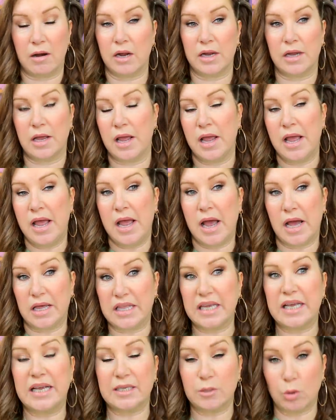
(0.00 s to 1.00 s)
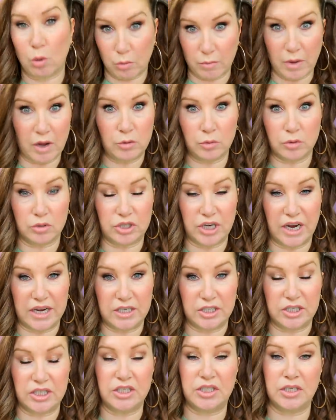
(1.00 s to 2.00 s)
I, I think it's hormonal
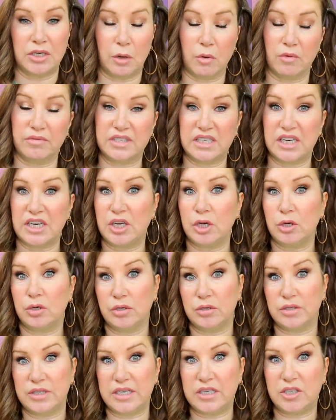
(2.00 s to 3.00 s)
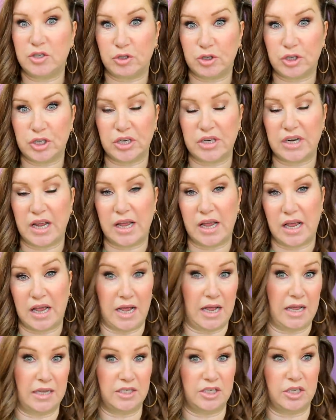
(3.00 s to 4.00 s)
changes. You know, obviously you lose estrogen
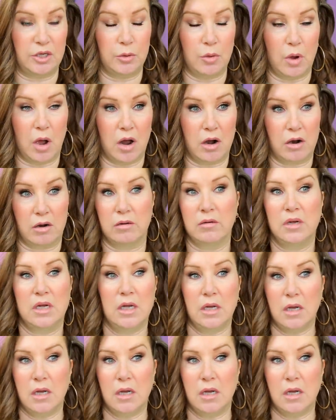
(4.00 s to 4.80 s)
as you are.